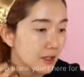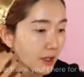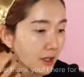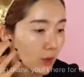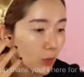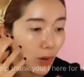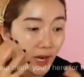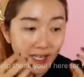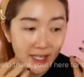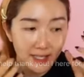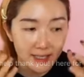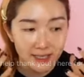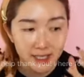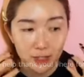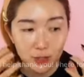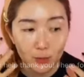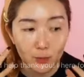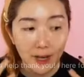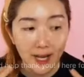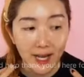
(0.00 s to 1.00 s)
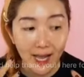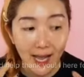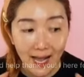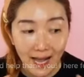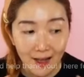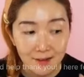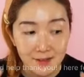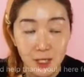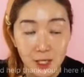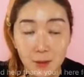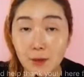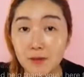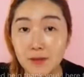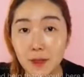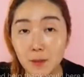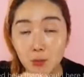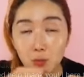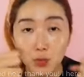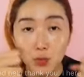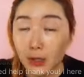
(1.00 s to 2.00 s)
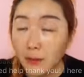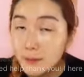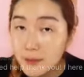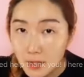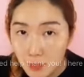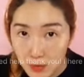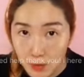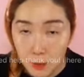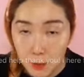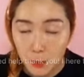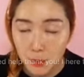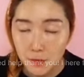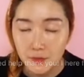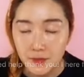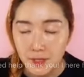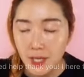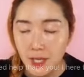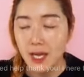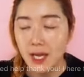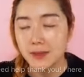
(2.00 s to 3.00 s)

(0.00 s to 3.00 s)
the whiteheads that you might have, some of them will be removed.